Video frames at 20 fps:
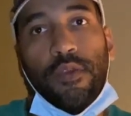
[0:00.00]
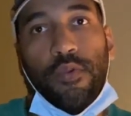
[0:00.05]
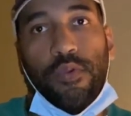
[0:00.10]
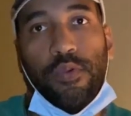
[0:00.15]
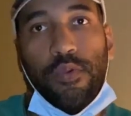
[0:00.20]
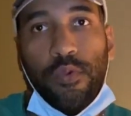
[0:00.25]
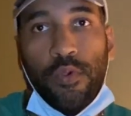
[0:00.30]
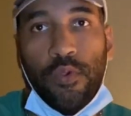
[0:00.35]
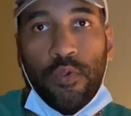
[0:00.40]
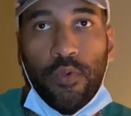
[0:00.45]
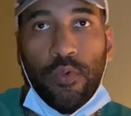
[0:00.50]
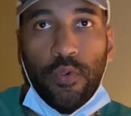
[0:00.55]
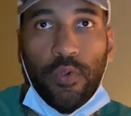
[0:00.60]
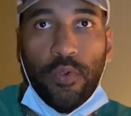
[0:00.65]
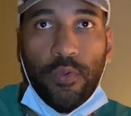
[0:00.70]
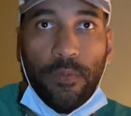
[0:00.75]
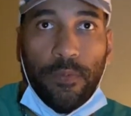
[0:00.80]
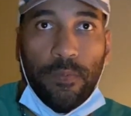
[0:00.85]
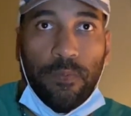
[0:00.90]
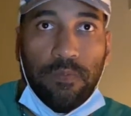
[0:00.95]
Whew,
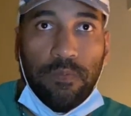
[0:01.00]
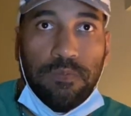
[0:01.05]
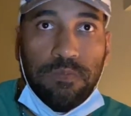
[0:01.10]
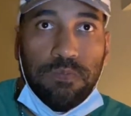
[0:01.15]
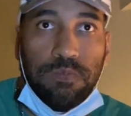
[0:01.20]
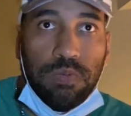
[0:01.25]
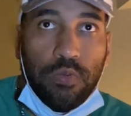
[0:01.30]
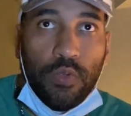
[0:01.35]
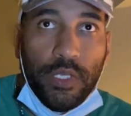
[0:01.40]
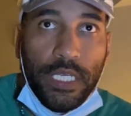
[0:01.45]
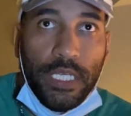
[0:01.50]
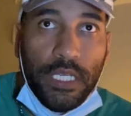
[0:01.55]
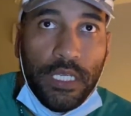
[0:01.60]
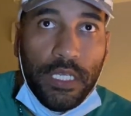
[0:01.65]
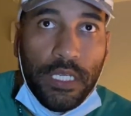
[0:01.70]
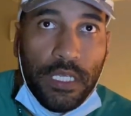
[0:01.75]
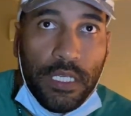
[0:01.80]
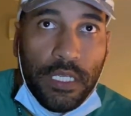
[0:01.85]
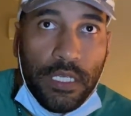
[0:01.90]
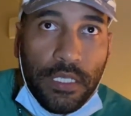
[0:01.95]

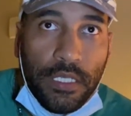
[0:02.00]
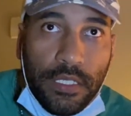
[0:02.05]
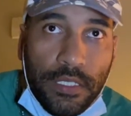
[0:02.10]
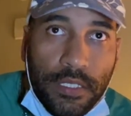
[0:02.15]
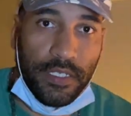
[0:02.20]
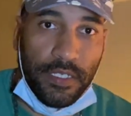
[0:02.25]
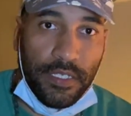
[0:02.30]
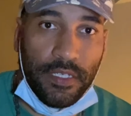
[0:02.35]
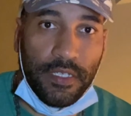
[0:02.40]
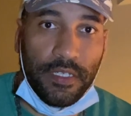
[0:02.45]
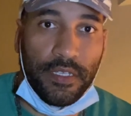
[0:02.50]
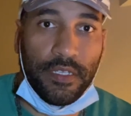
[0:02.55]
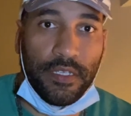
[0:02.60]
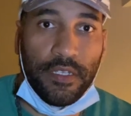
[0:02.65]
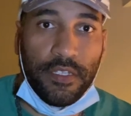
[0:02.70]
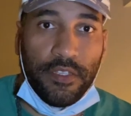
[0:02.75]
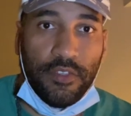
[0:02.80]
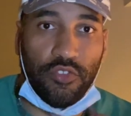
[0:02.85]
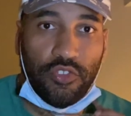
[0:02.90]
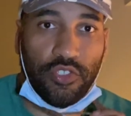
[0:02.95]
we,
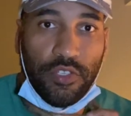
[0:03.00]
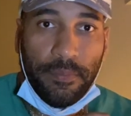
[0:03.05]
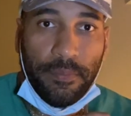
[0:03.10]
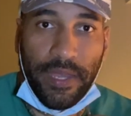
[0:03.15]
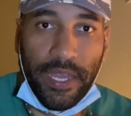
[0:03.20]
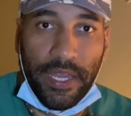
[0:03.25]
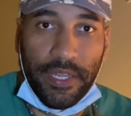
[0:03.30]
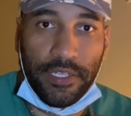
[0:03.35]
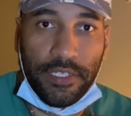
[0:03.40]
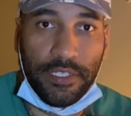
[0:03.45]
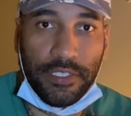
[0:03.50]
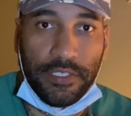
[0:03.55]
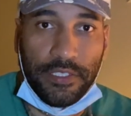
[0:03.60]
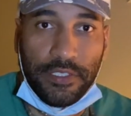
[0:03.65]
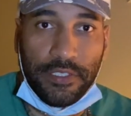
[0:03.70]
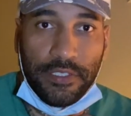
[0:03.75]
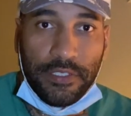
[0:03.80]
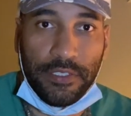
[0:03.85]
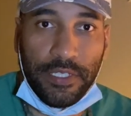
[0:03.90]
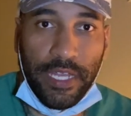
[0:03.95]
you should buy
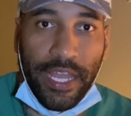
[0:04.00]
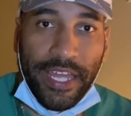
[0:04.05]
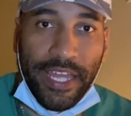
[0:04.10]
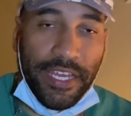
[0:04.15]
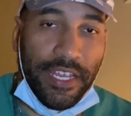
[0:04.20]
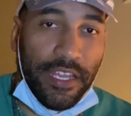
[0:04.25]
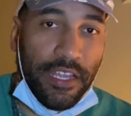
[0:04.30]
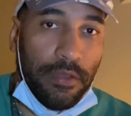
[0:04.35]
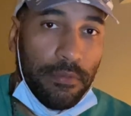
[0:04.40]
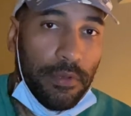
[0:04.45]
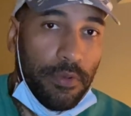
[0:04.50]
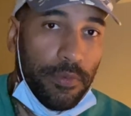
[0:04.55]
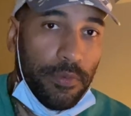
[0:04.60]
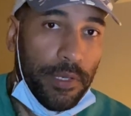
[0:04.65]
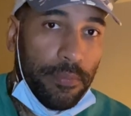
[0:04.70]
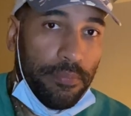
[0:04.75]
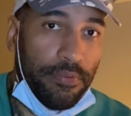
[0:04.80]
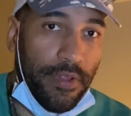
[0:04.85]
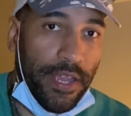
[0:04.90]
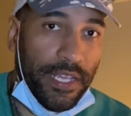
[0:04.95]
this. I didn't come up with
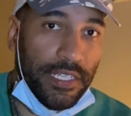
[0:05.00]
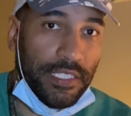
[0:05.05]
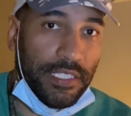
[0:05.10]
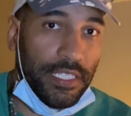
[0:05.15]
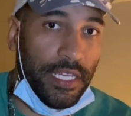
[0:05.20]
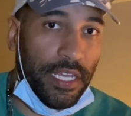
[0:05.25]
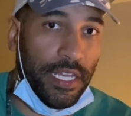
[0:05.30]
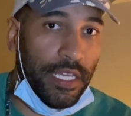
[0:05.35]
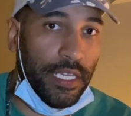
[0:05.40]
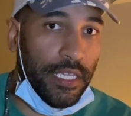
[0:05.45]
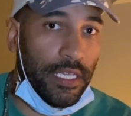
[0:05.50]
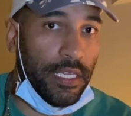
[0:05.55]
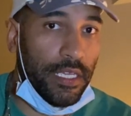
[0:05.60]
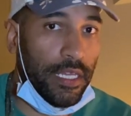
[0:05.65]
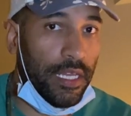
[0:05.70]
a price yet.